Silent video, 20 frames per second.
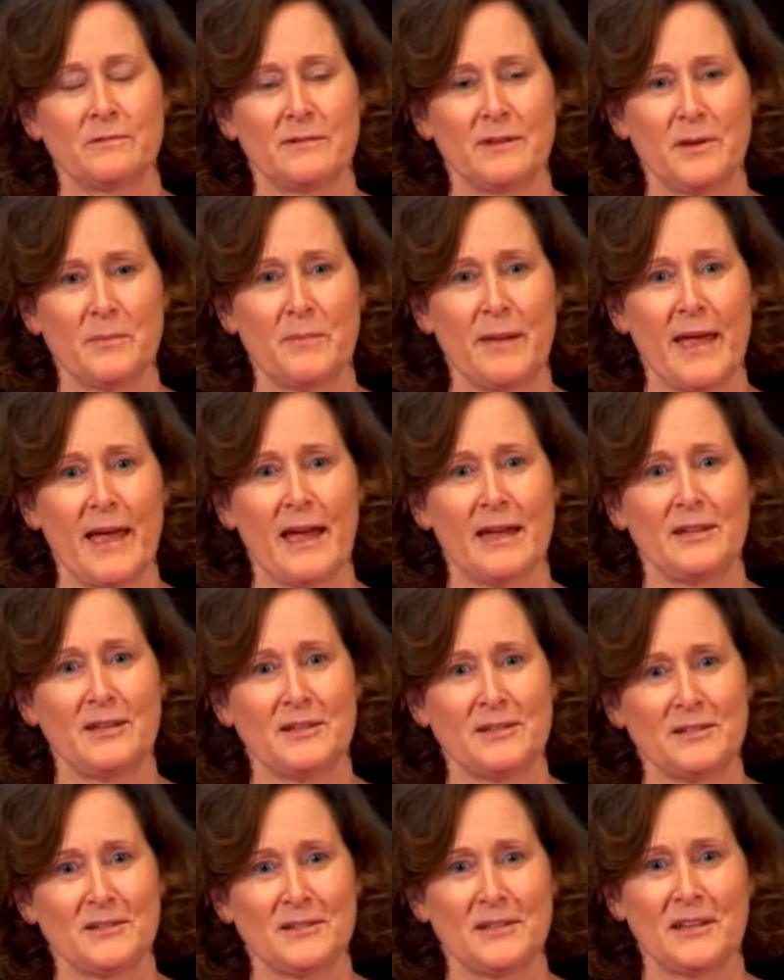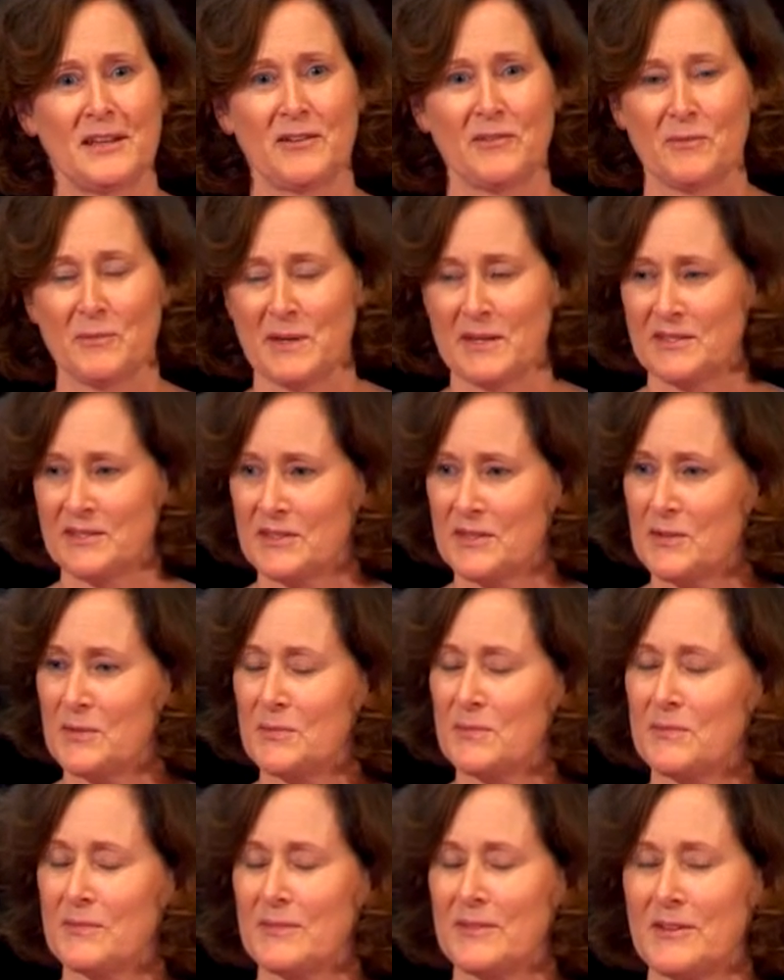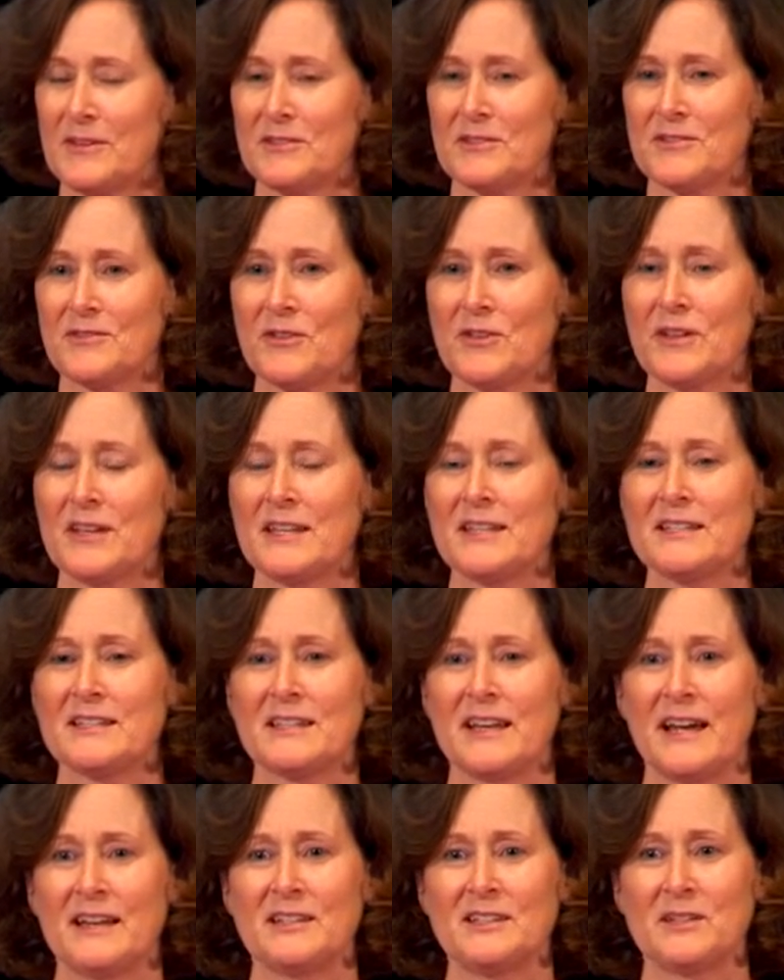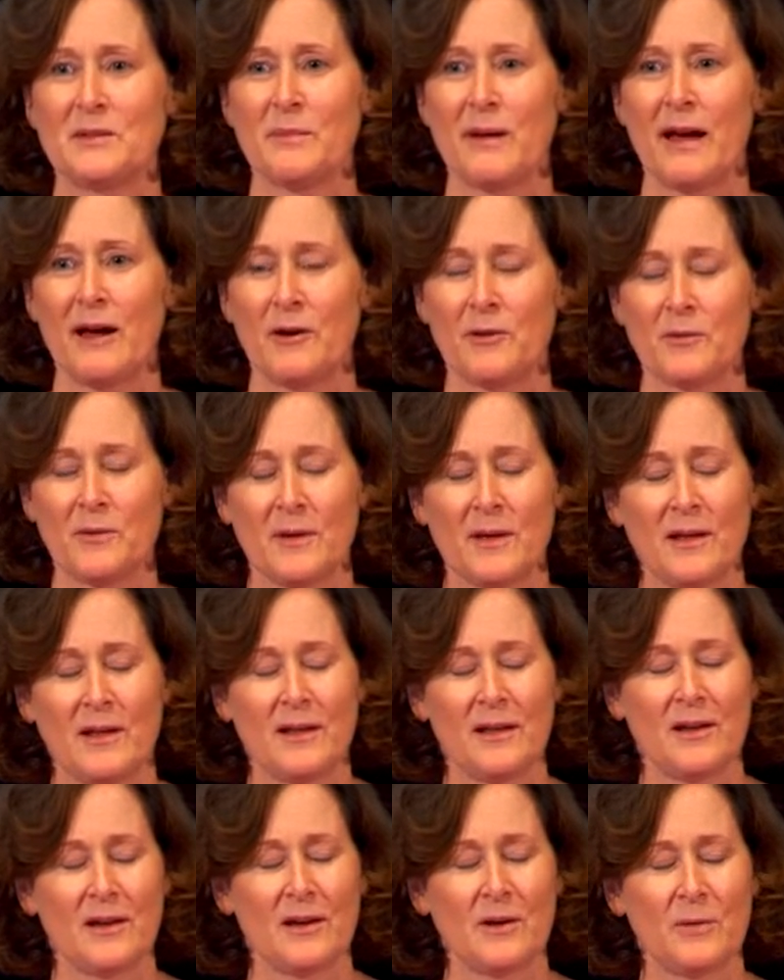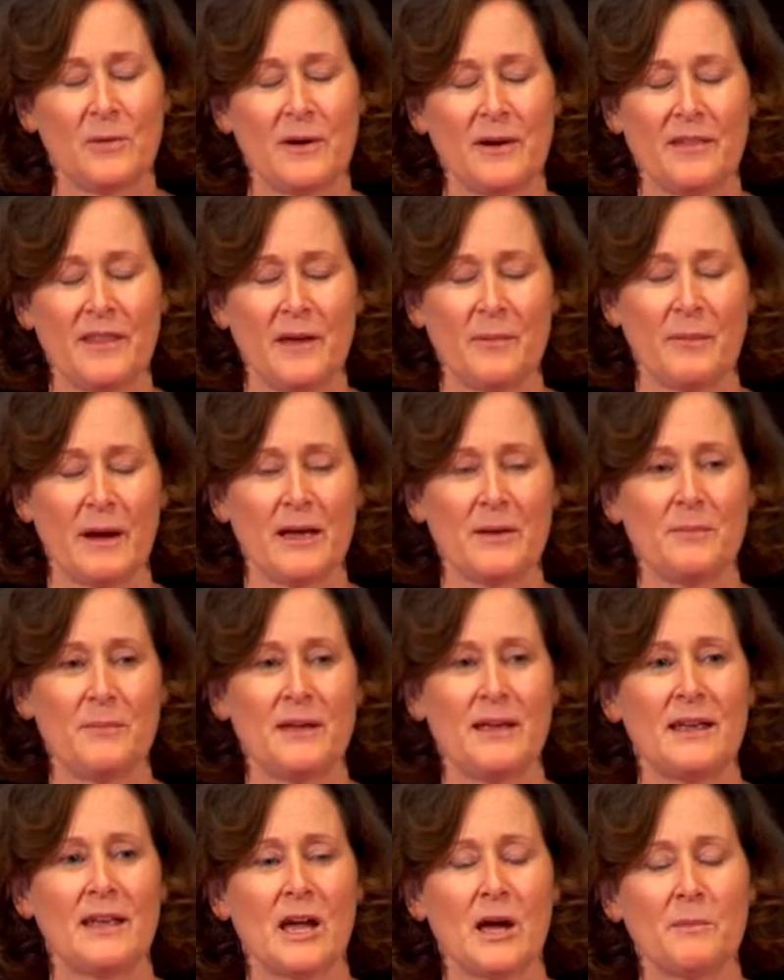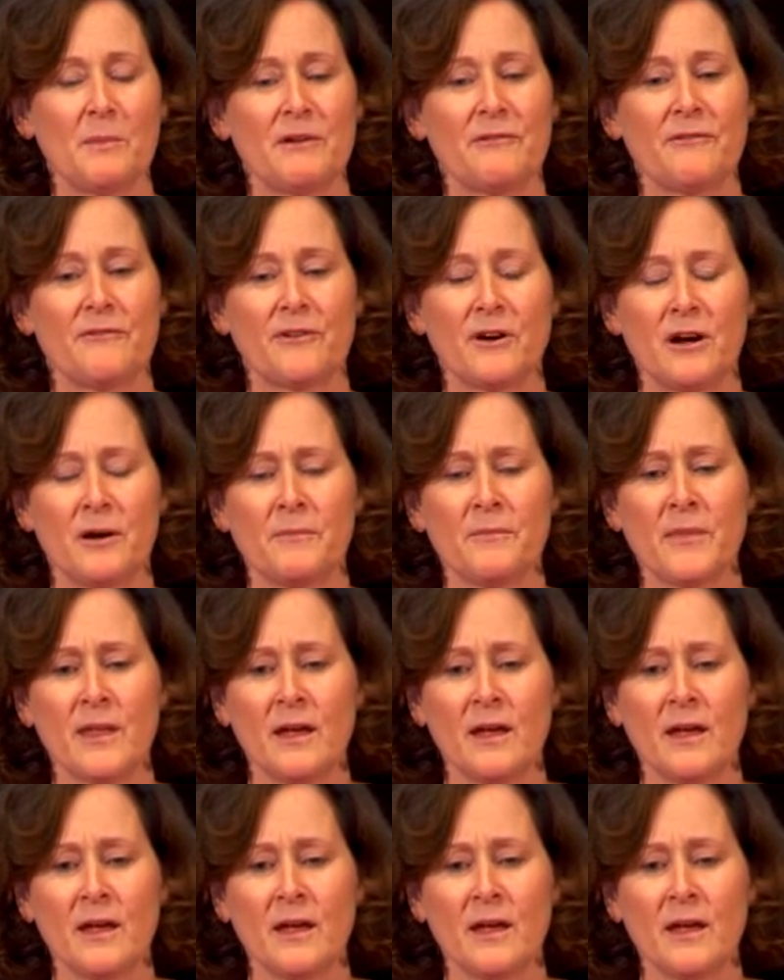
companion to give me some useful insights about where they might be coming from.